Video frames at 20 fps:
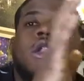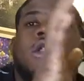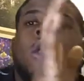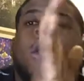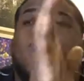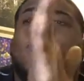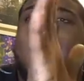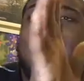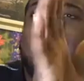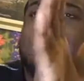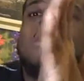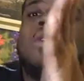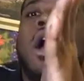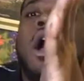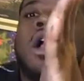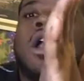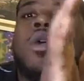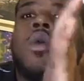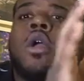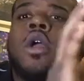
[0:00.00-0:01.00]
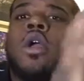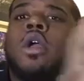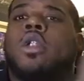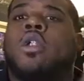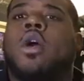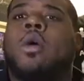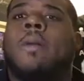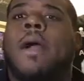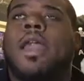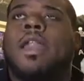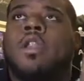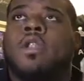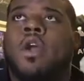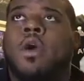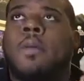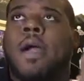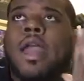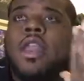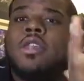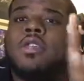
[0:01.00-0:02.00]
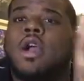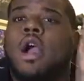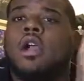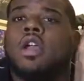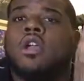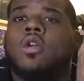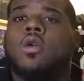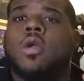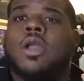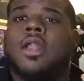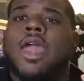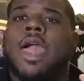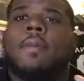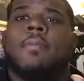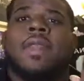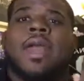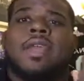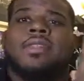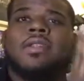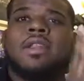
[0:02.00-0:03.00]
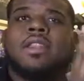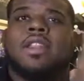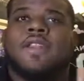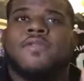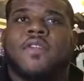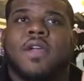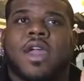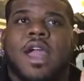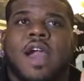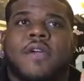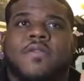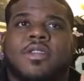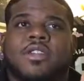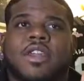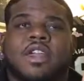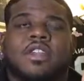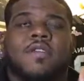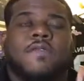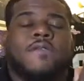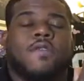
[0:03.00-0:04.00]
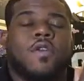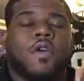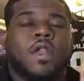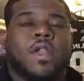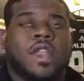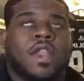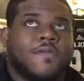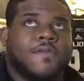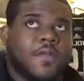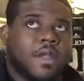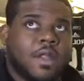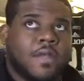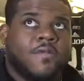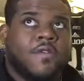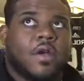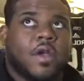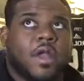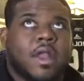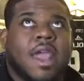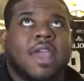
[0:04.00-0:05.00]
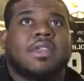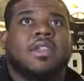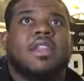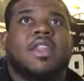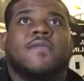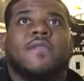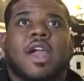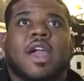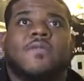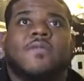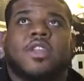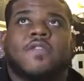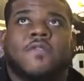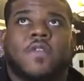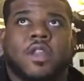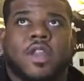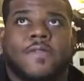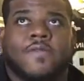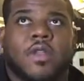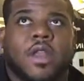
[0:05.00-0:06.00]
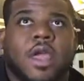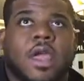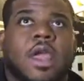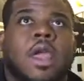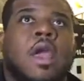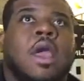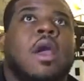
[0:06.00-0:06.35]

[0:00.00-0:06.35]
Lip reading: nobody's arguing. Nobody's arguing that, but that's a different conversation for a different day.